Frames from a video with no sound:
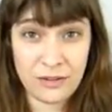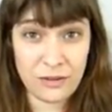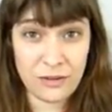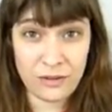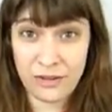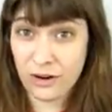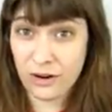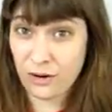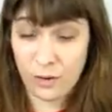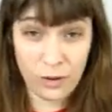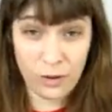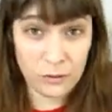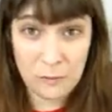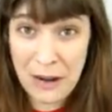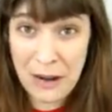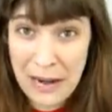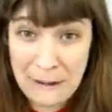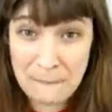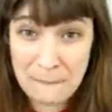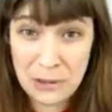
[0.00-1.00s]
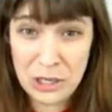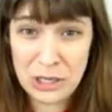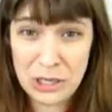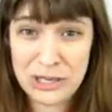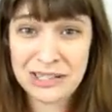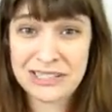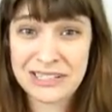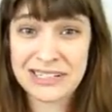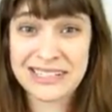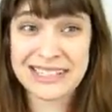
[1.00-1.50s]
their old
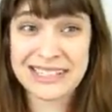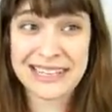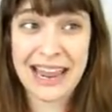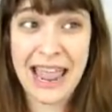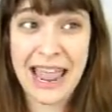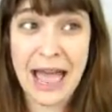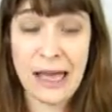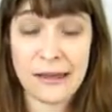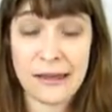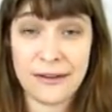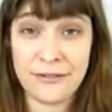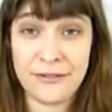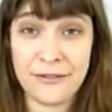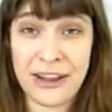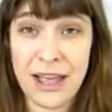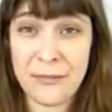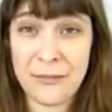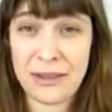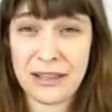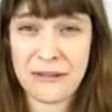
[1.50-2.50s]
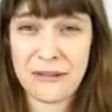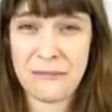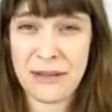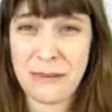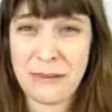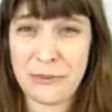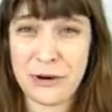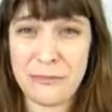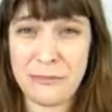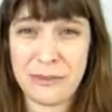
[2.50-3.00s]
papers and family
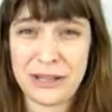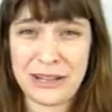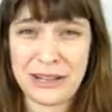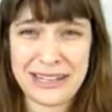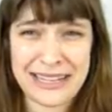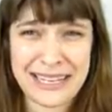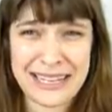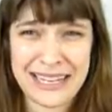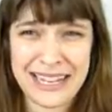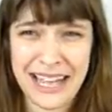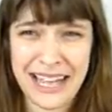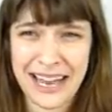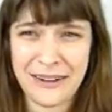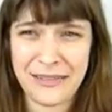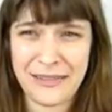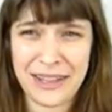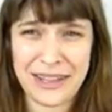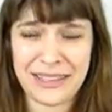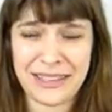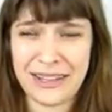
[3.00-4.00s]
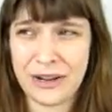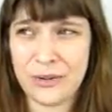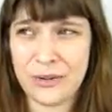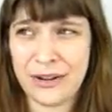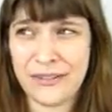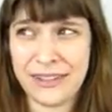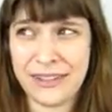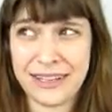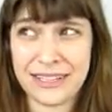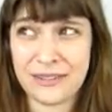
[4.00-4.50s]
memorabilia, kind of like the
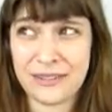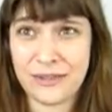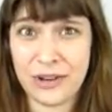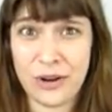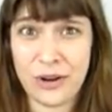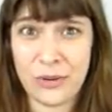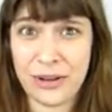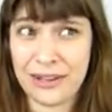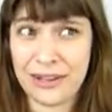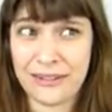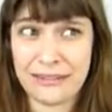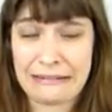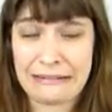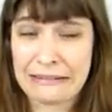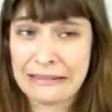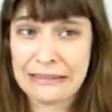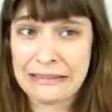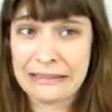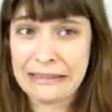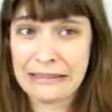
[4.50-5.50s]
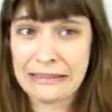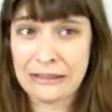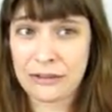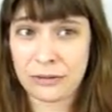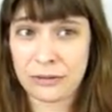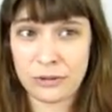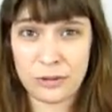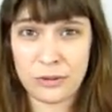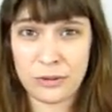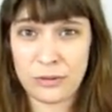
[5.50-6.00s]
equivalent of going
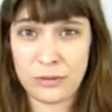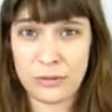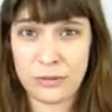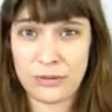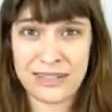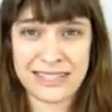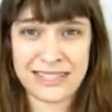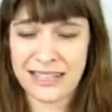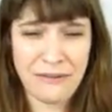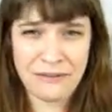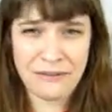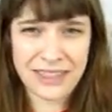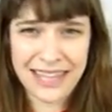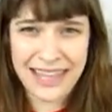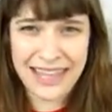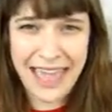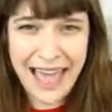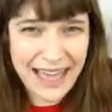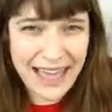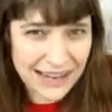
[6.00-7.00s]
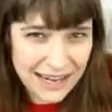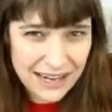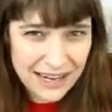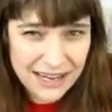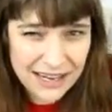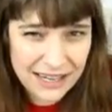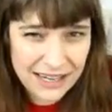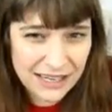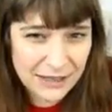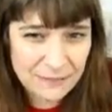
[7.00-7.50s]
through the stuff in the attic,
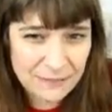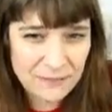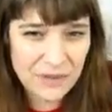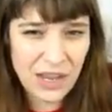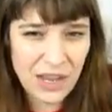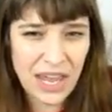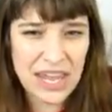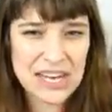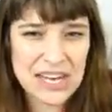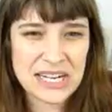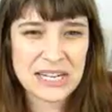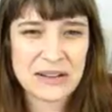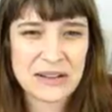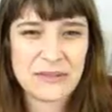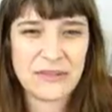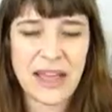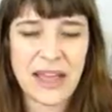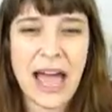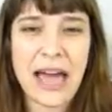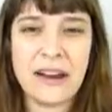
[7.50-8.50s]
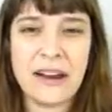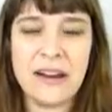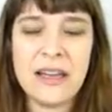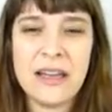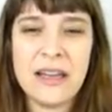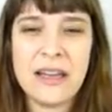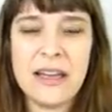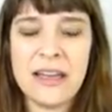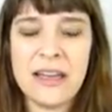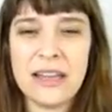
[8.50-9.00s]
kind of. And
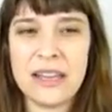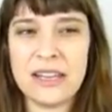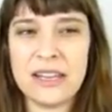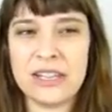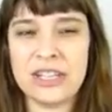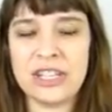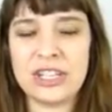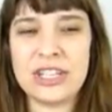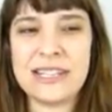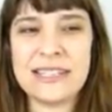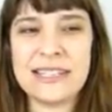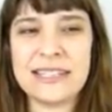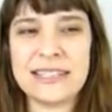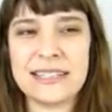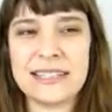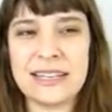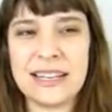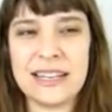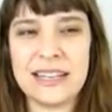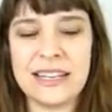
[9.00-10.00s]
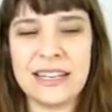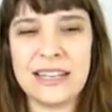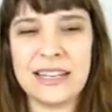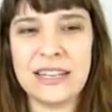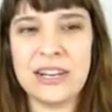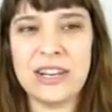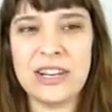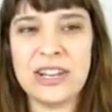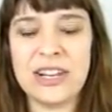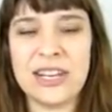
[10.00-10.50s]
she's, you
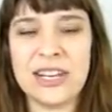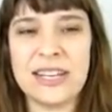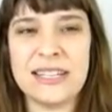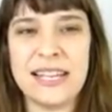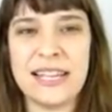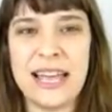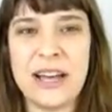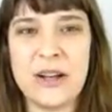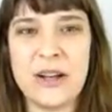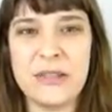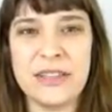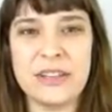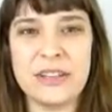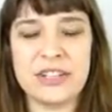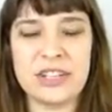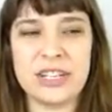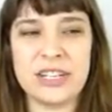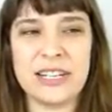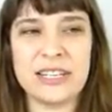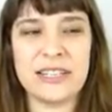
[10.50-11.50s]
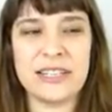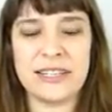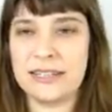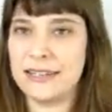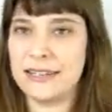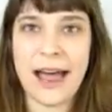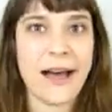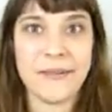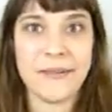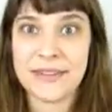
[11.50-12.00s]
know, you can tell that she
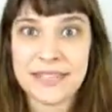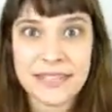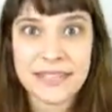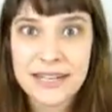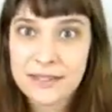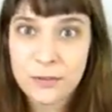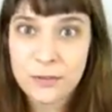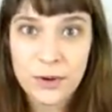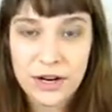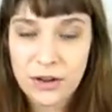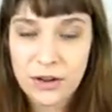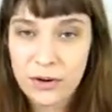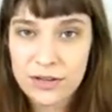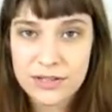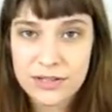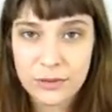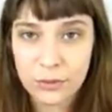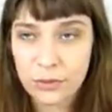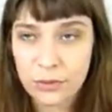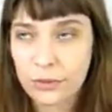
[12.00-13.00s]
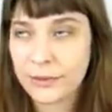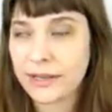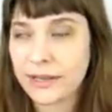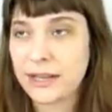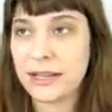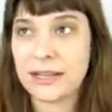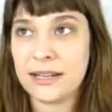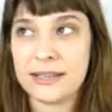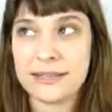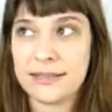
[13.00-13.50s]
obviously doesn't want to go to school
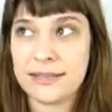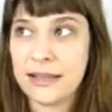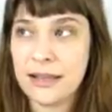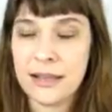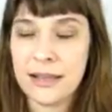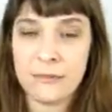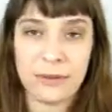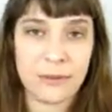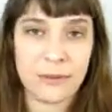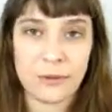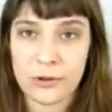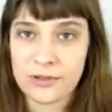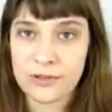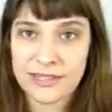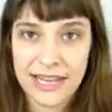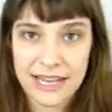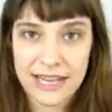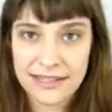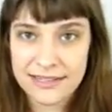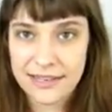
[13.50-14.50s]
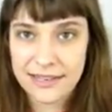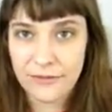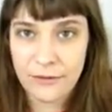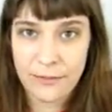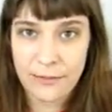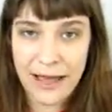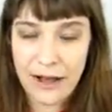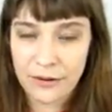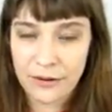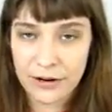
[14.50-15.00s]
because people are saying stuff
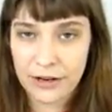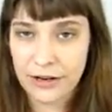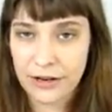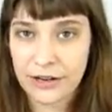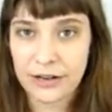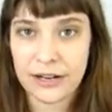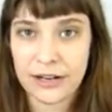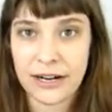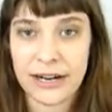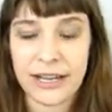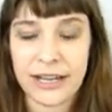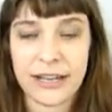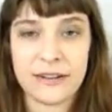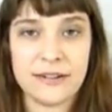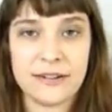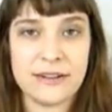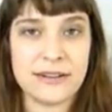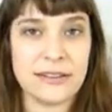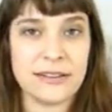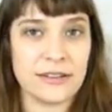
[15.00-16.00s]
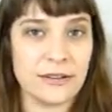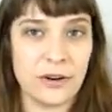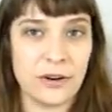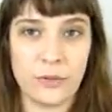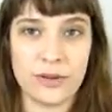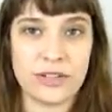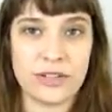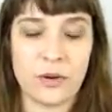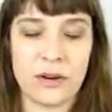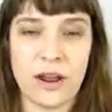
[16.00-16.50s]
about her and, you know,
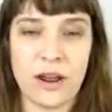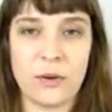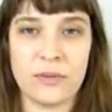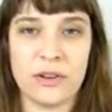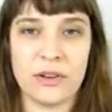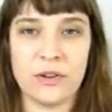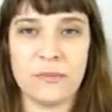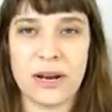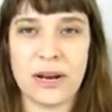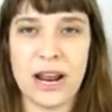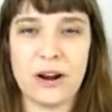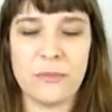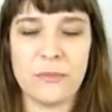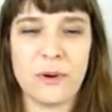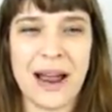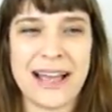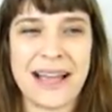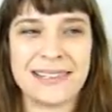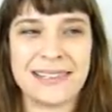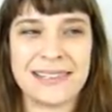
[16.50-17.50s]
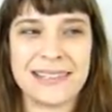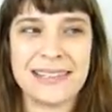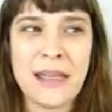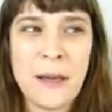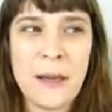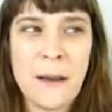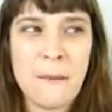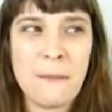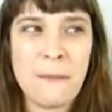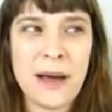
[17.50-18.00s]
what's going on with Newman
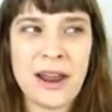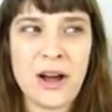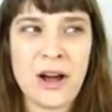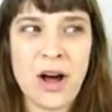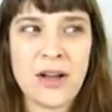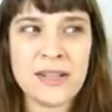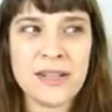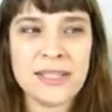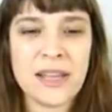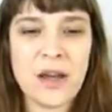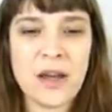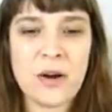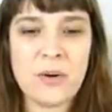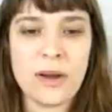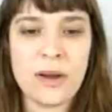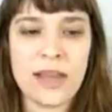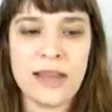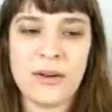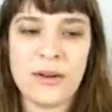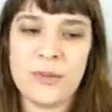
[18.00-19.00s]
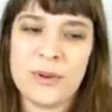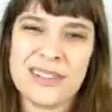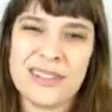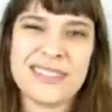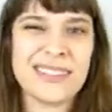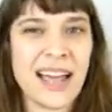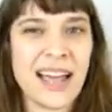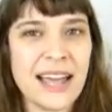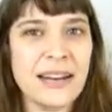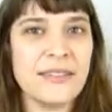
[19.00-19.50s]
Enterprises. But also, it was
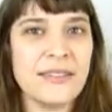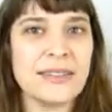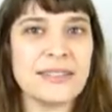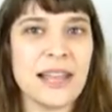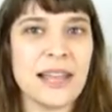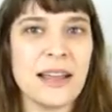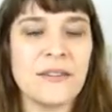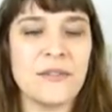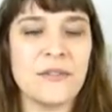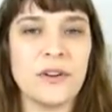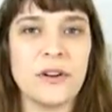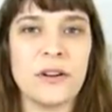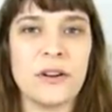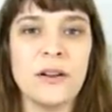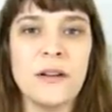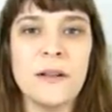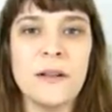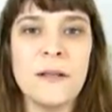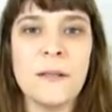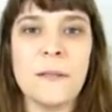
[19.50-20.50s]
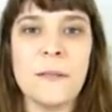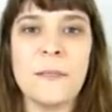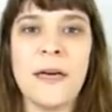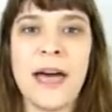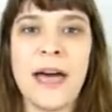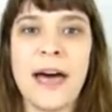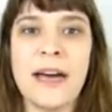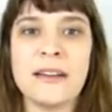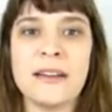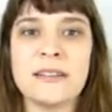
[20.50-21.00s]
kind of insightful
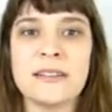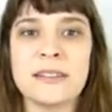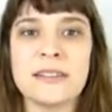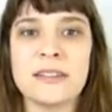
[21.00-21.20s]
that